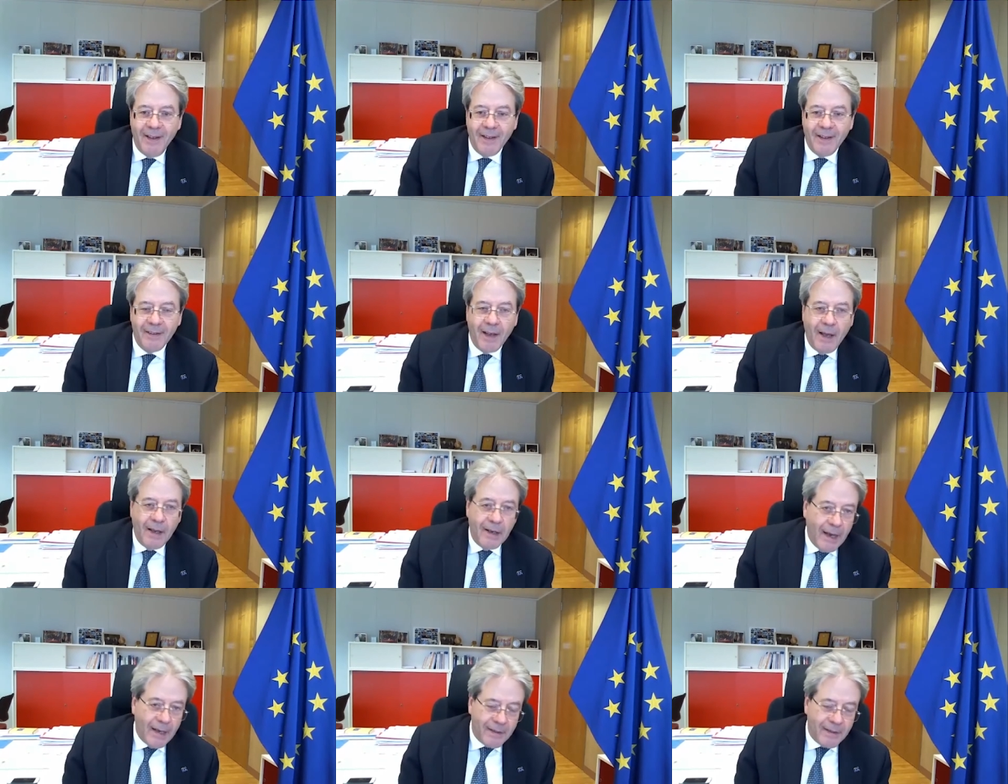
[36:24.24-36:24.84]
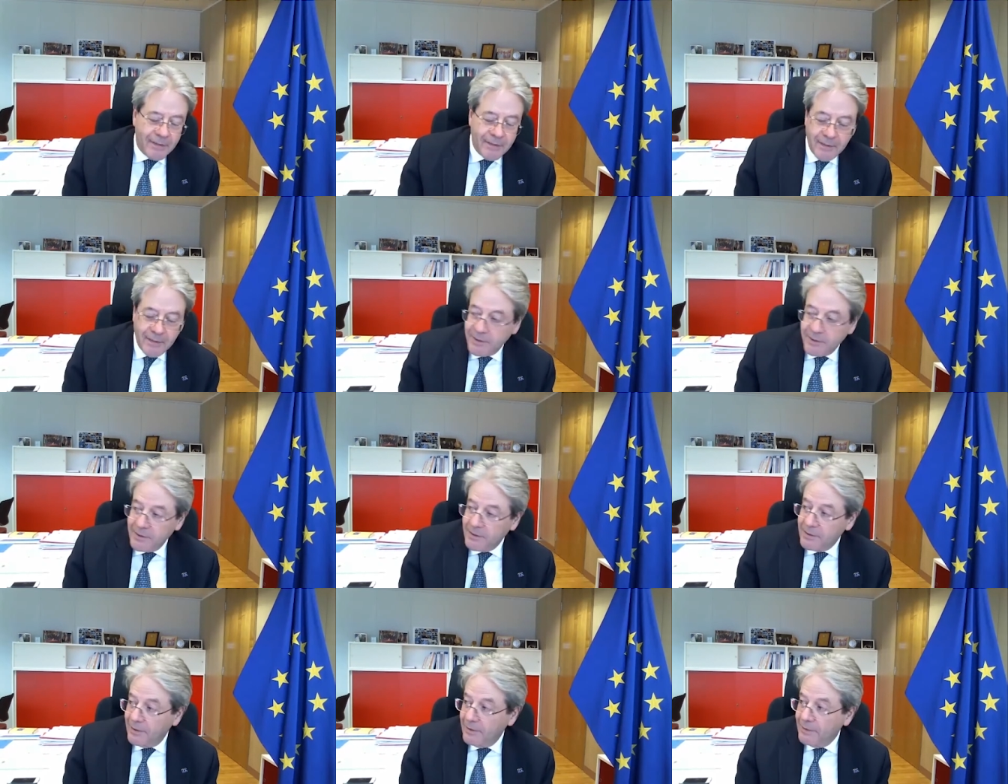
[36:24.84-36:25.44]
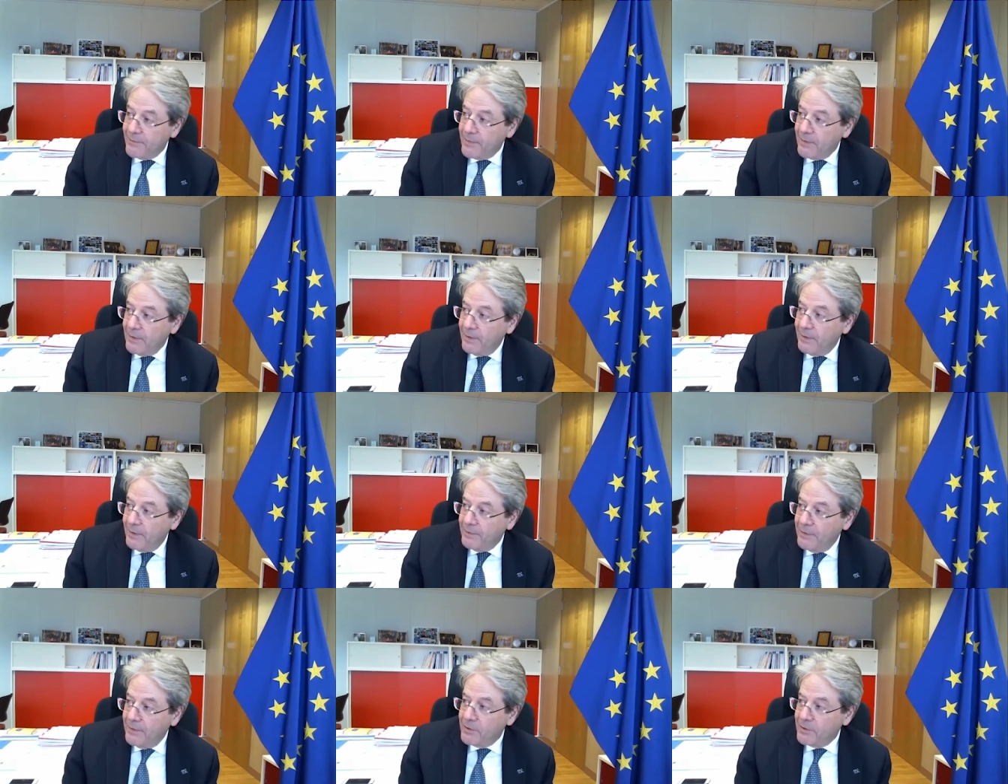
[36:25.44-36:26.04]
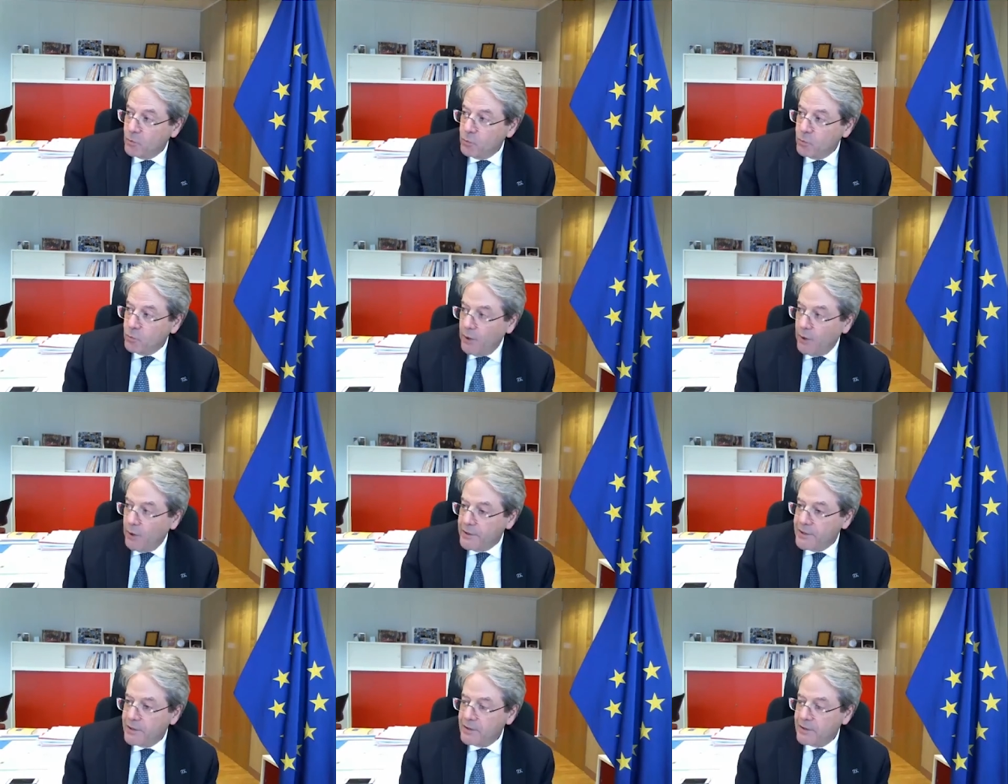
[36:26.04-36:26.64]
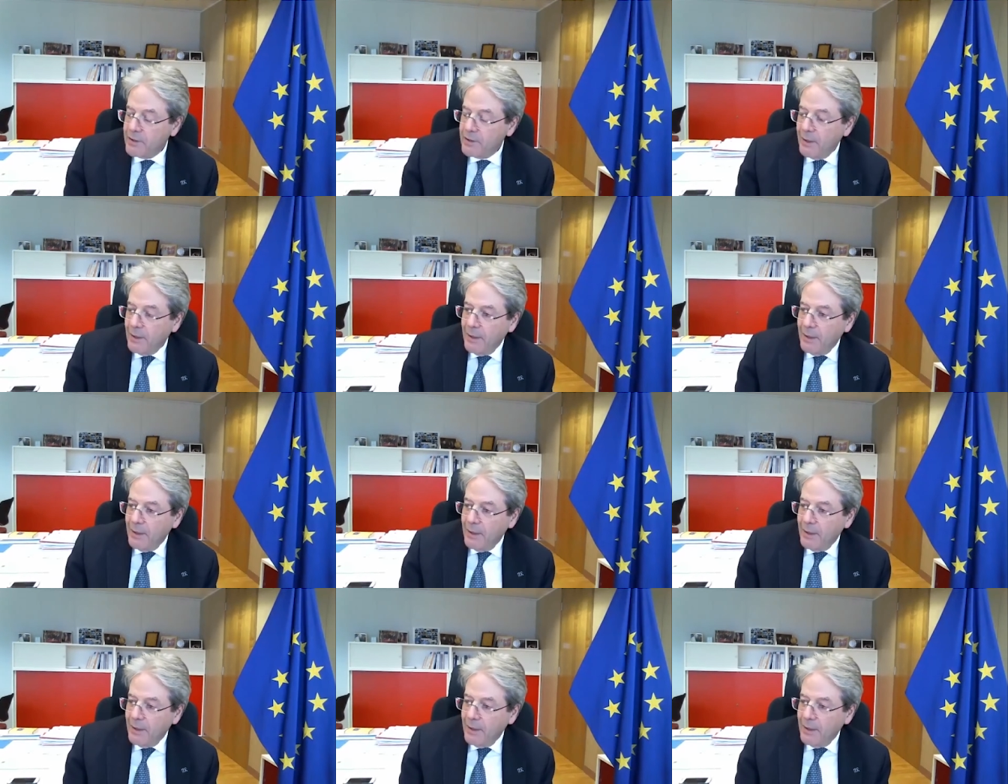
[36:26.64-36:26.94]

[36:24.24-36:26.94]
And I like these words.